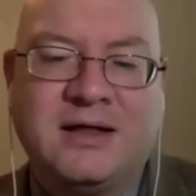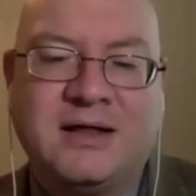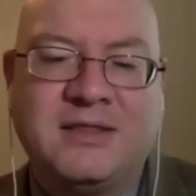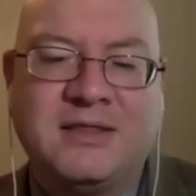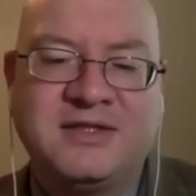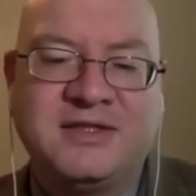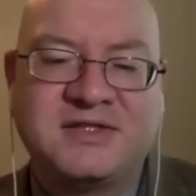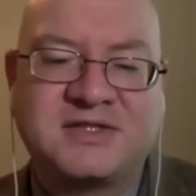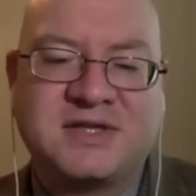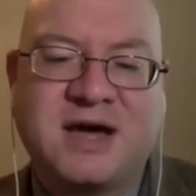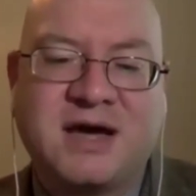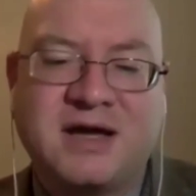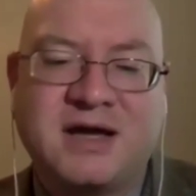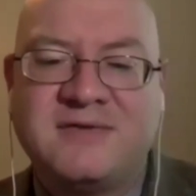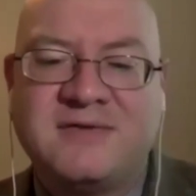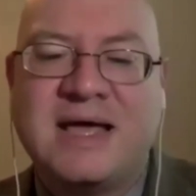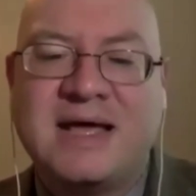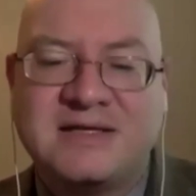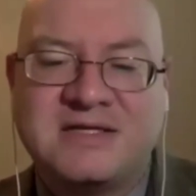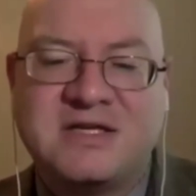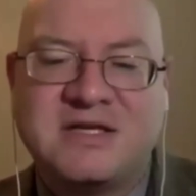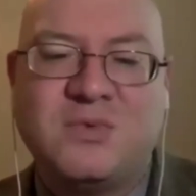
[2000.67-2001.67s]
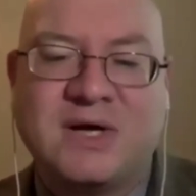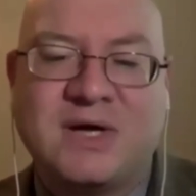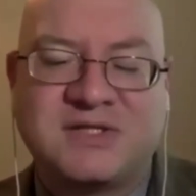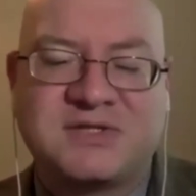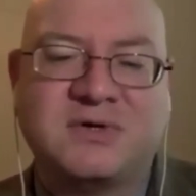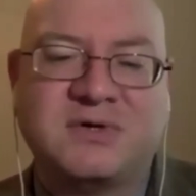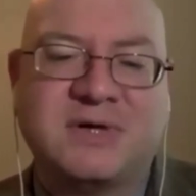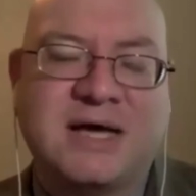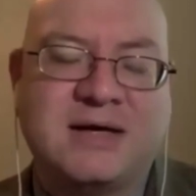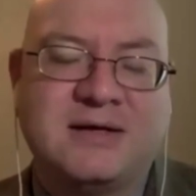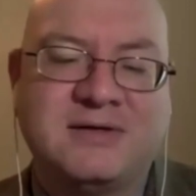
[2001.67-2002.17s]
This kind of
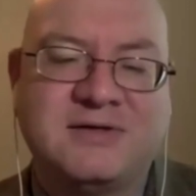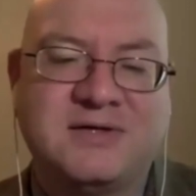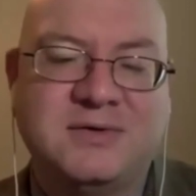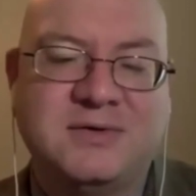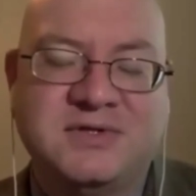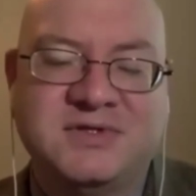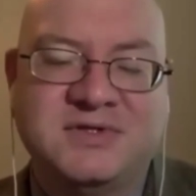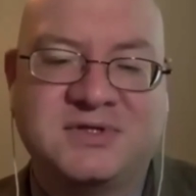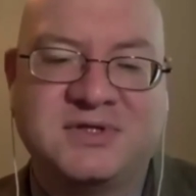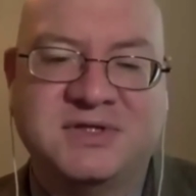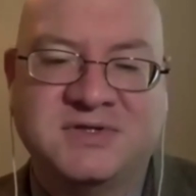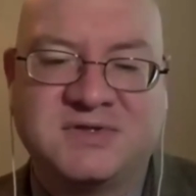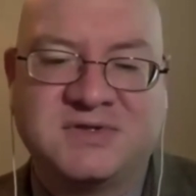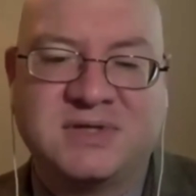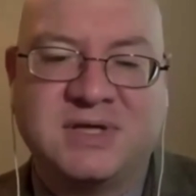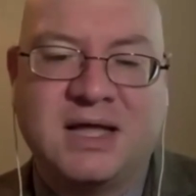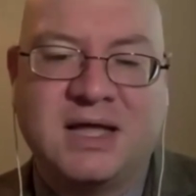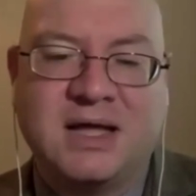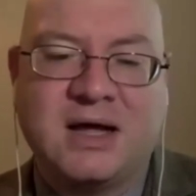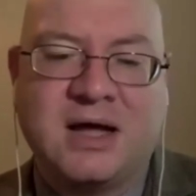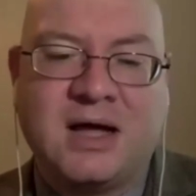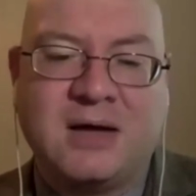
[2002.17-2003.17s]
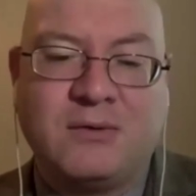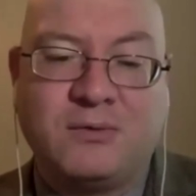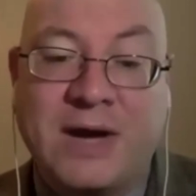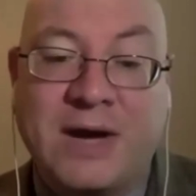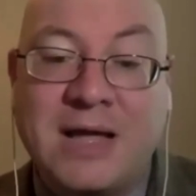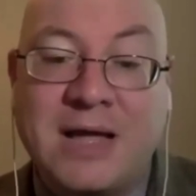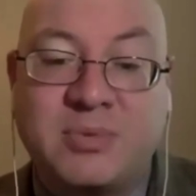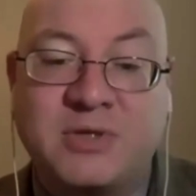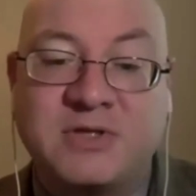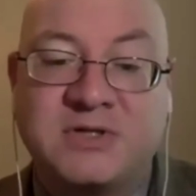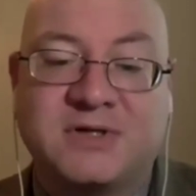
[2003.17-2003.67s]
anti-Western attitude is
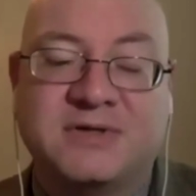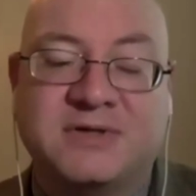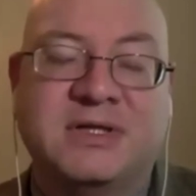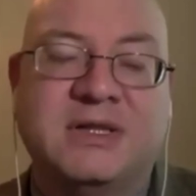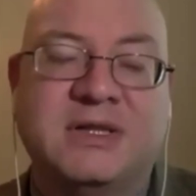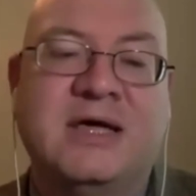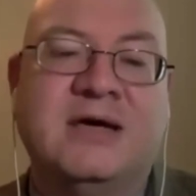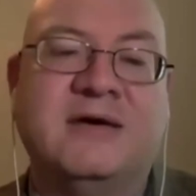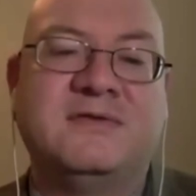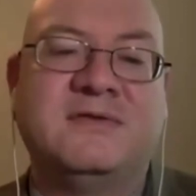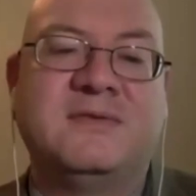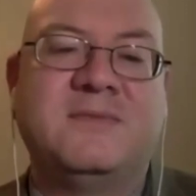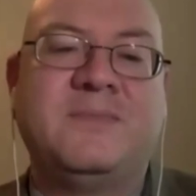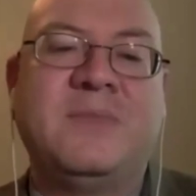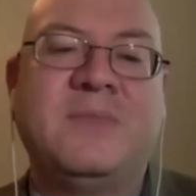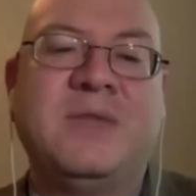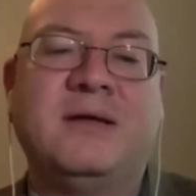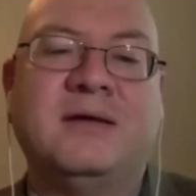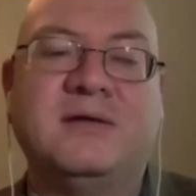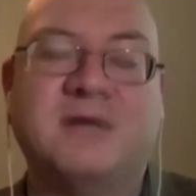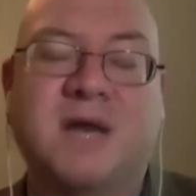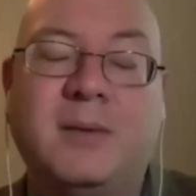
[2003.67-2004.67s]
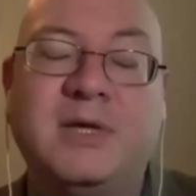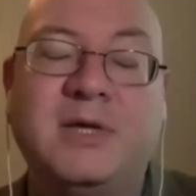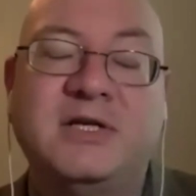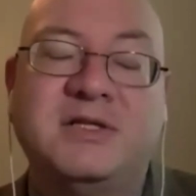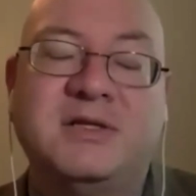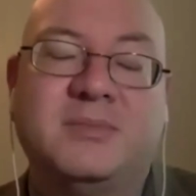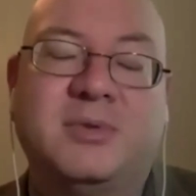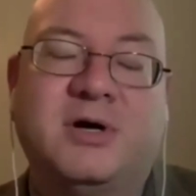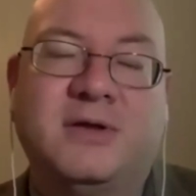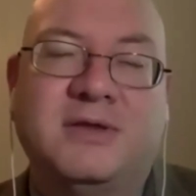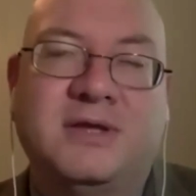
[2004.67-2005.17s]
rampant on the left, dominant
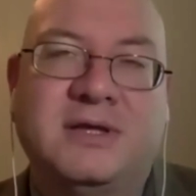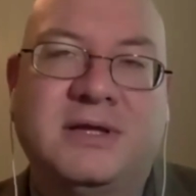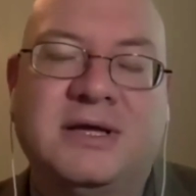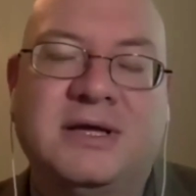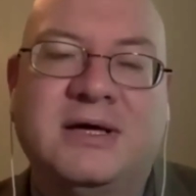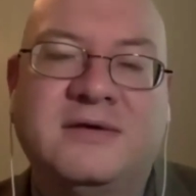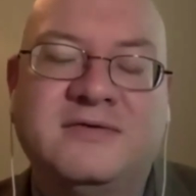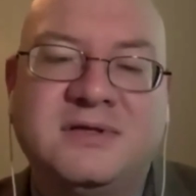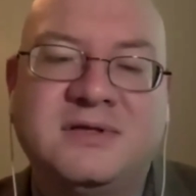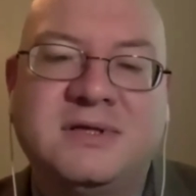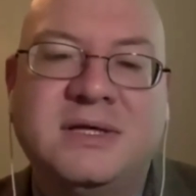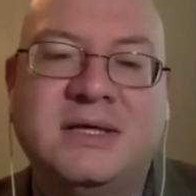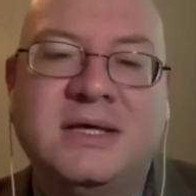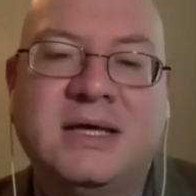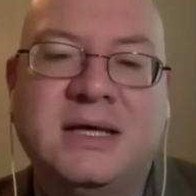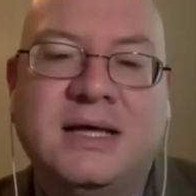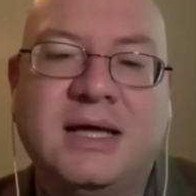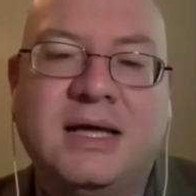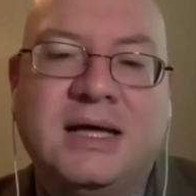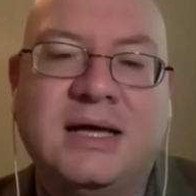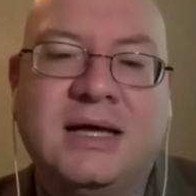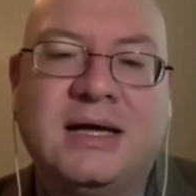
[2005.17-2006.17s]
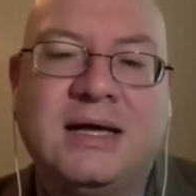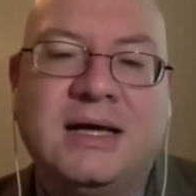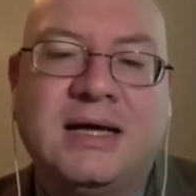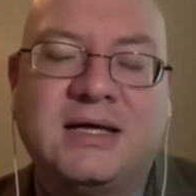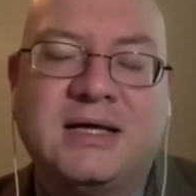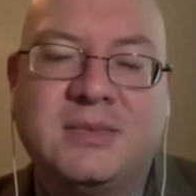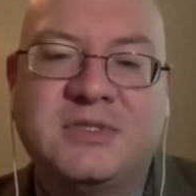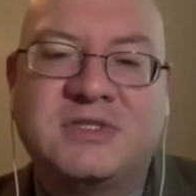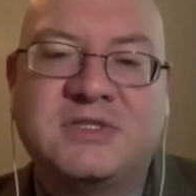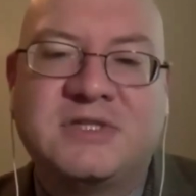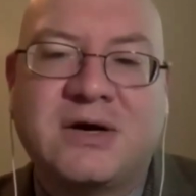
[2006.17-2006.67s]
upon the left. And
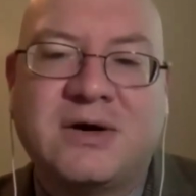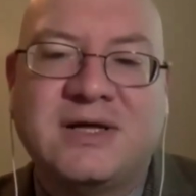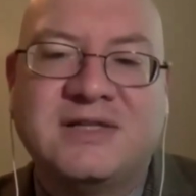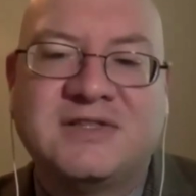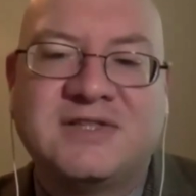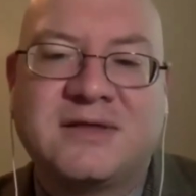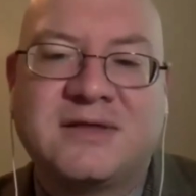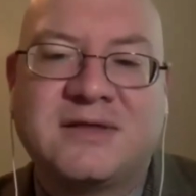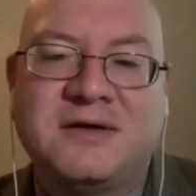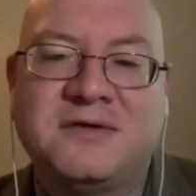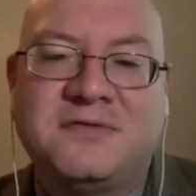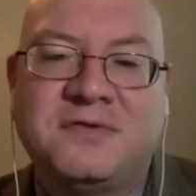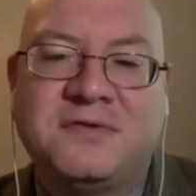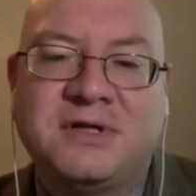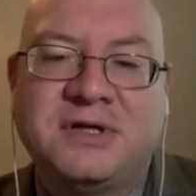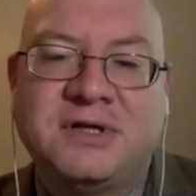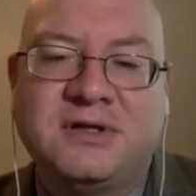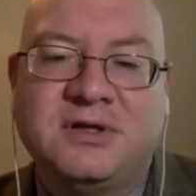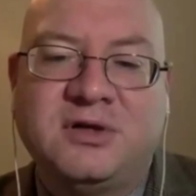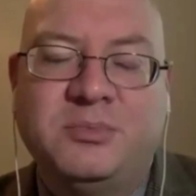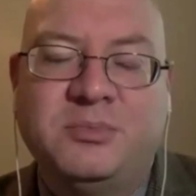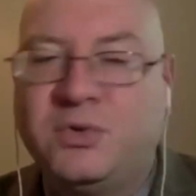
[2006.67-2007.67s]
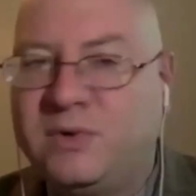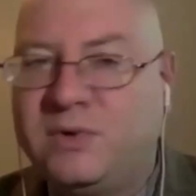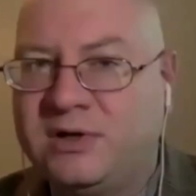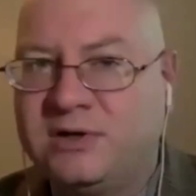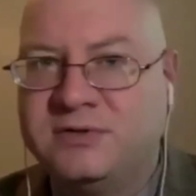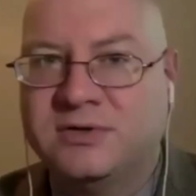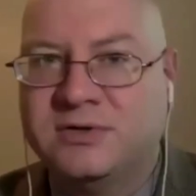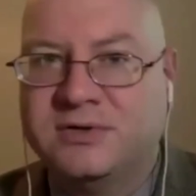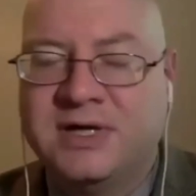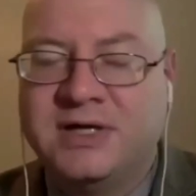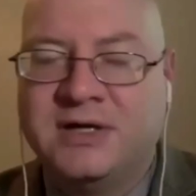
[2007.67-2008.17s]
libertarians, I think, feel a little
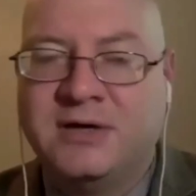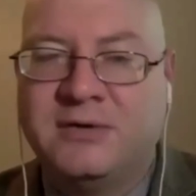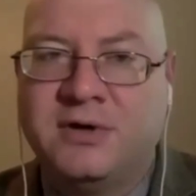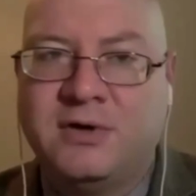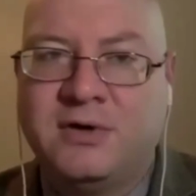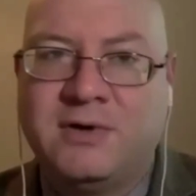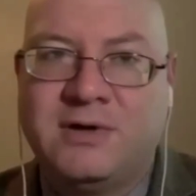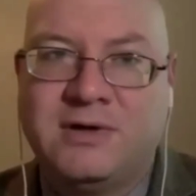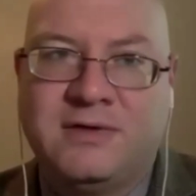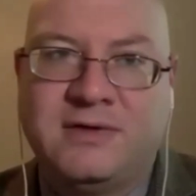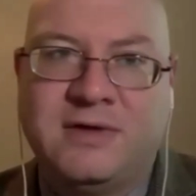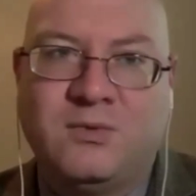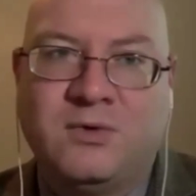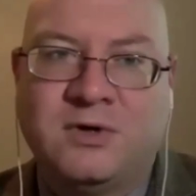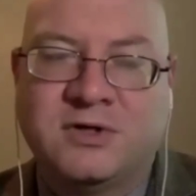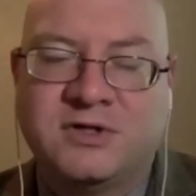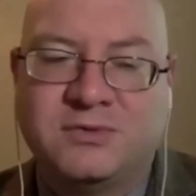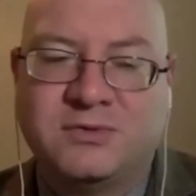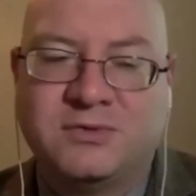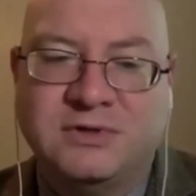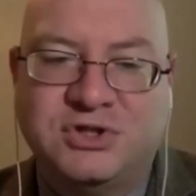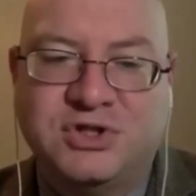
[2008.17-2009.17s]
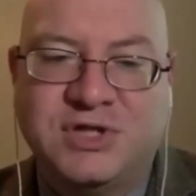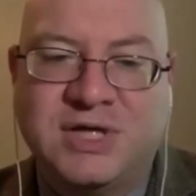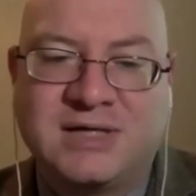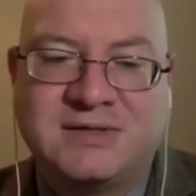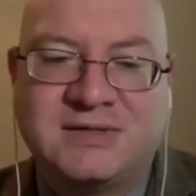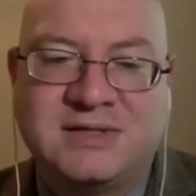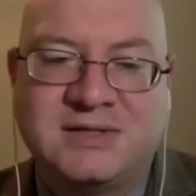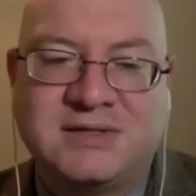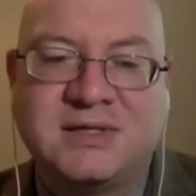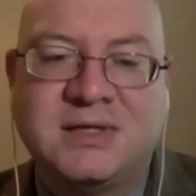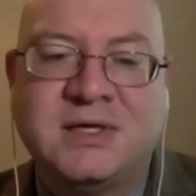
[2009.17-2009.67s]
bewildered. They don't know whether they want to
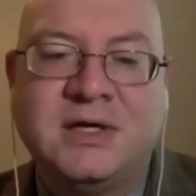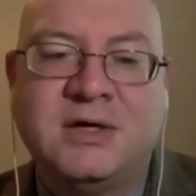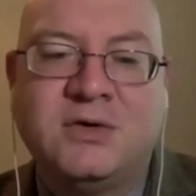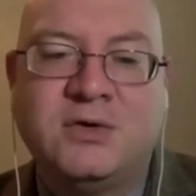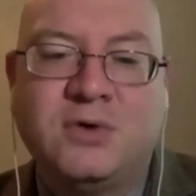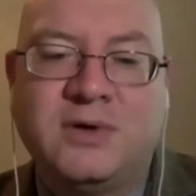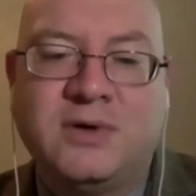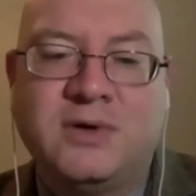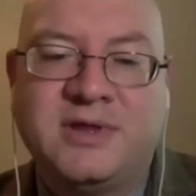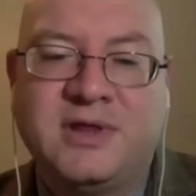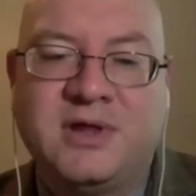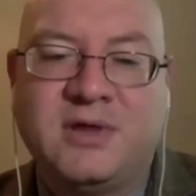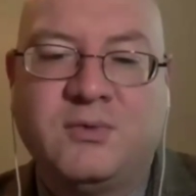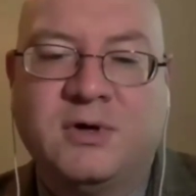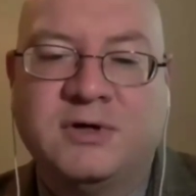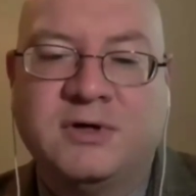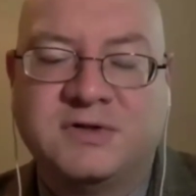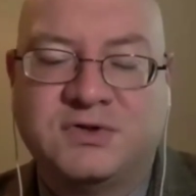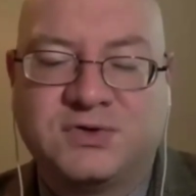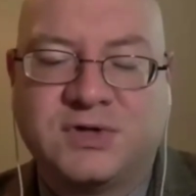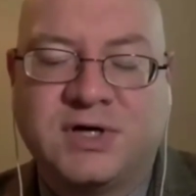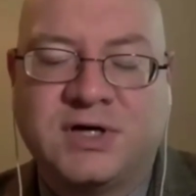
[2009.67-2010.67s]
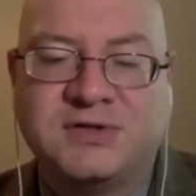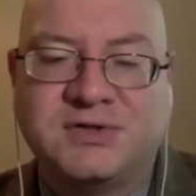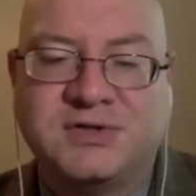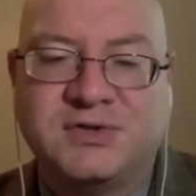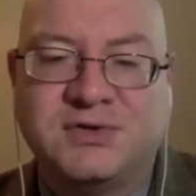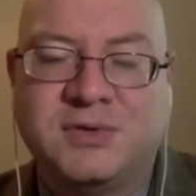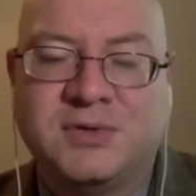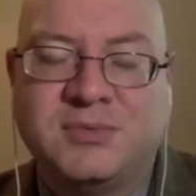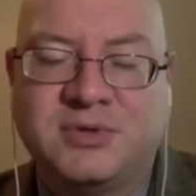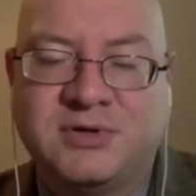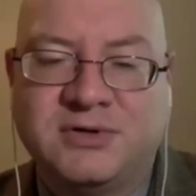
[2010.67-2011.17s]
reject it or whether they want to try
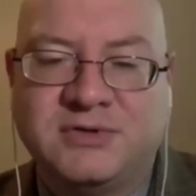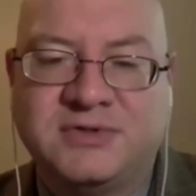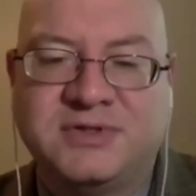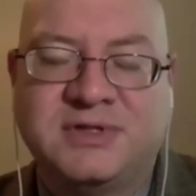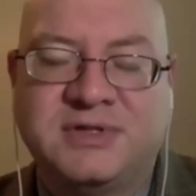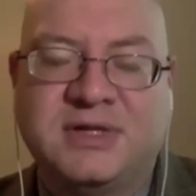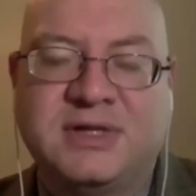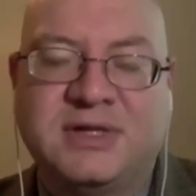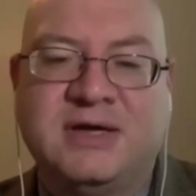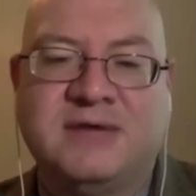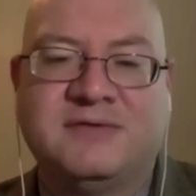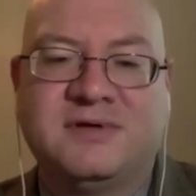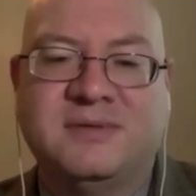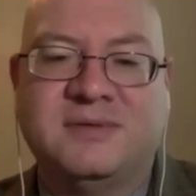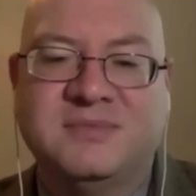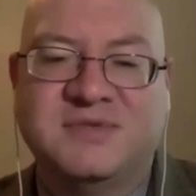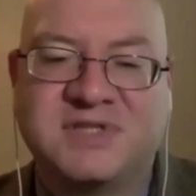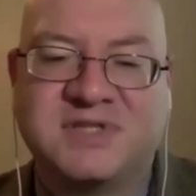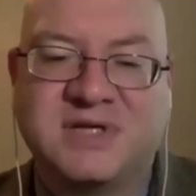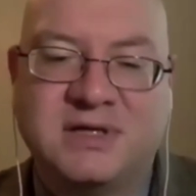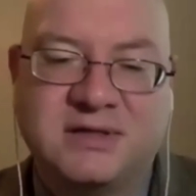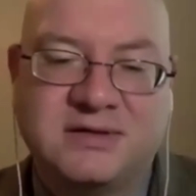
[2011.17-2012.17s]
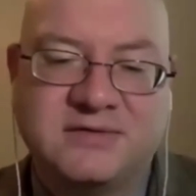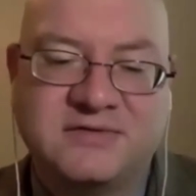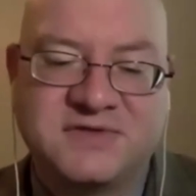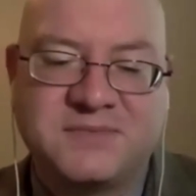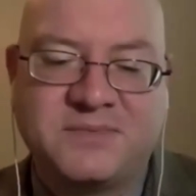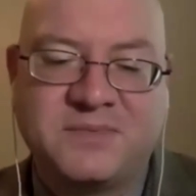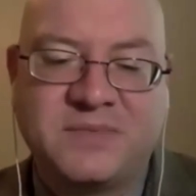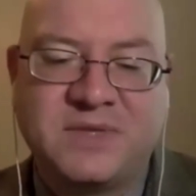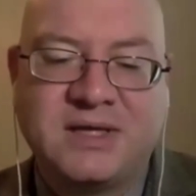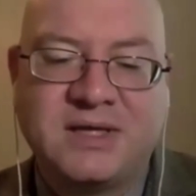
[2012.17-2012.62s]
to appeal to the left themselves.